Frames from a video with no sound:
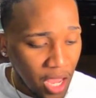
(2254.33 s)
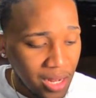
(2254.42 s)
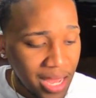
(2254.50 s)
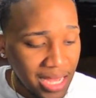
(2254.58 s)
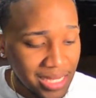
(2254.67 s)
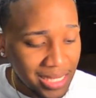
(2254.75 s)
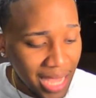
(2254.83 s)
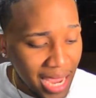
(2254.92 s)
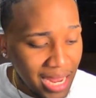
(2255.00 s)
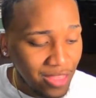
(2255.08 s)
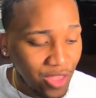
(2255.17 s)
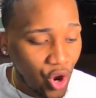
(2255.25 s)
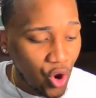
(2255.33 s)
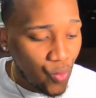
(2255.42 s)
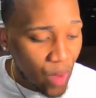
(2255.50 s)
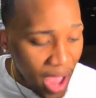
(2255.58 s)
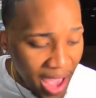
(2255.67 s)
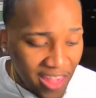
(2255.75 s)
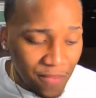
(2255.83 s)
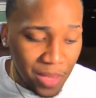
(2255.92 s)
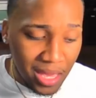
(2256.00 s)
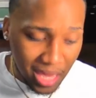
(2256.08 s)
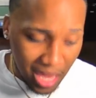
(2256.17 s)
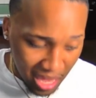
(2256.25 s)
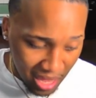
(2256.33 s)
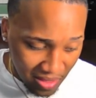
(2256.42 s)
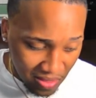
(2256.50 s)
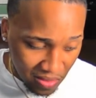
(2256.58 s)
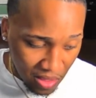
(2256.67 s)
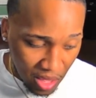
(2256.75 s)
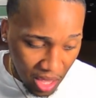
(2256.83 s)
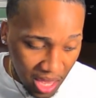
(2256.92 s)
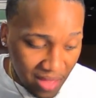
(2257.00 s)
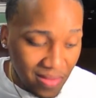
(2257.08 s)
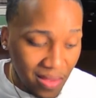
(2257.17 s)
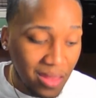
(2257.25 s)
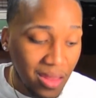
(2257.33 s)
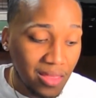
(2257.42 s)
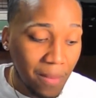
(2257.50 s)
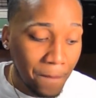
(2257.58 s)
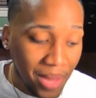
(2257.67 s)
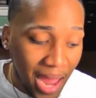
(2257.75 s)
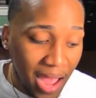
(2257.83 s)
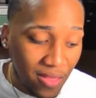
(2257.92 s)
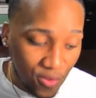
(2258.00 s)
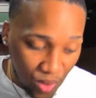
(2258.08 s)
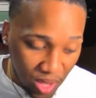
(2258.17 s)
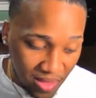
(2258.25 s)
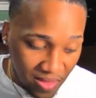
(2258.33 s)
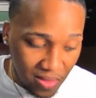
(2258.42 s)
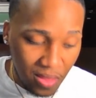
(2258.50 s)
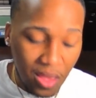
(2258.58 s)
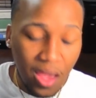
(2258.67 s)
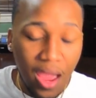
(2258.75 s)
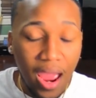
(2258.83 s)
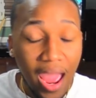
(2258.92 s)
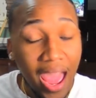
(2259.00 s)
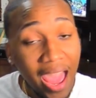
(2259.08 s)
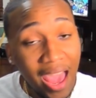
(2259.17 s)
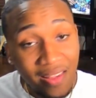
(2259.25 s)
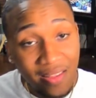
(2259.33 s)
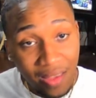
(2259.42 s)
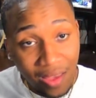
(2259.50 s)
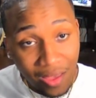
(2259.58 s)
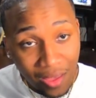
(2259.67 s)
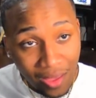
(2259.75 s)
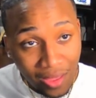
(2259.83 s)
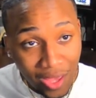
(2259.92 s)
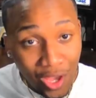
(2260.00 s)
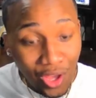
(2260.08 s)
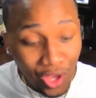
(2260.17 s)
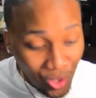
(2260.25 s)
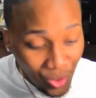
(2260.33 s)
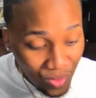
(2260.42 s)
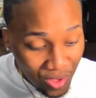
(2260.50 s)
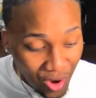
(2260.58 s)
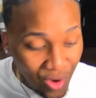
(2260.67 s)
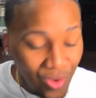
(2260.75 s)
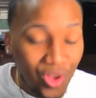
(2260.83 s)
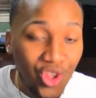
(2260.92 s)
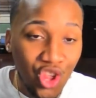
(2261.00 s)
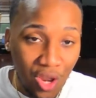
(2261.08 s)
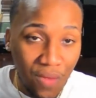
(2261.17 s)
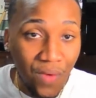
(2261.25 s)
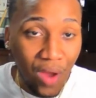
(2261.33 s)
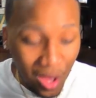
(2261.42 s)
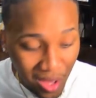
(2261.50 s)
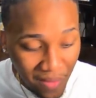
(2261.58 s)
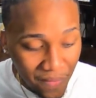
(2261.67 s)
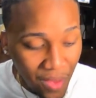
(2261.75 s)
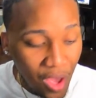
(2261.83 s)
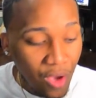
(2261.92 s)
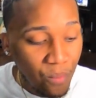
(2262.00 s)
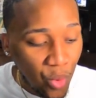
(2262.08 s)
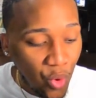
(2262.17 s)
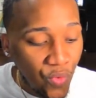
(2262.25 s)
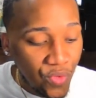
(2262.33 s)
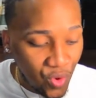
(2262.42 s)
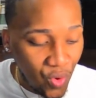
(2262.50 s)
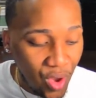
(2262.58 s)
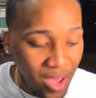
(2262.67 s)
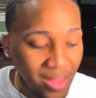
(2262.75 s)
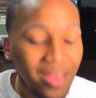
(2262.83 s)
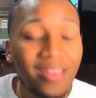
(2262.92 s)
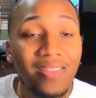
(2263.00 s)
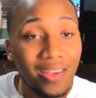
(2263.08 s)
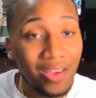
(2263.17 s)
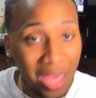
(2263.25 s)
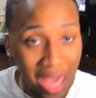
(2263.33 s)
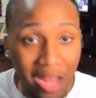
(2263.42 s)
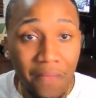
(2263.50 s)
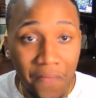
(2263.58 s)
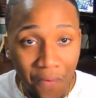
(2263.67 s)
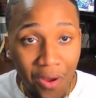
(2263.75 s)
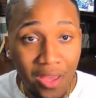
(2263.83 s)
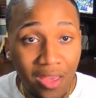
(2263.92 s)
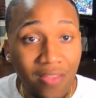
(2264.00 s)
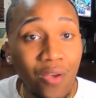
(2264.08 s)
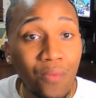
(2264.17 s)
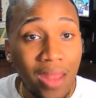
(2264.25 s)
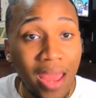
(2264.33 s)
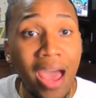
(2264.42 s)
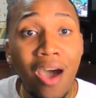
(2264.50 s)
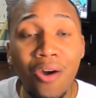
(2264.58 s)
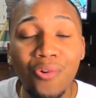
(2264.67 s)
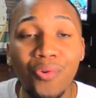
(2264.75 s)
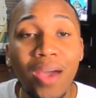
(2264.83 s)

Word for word: they say that the harassment case hits another plot twist as the accuser, Jennifer Huff, moves on to California. So now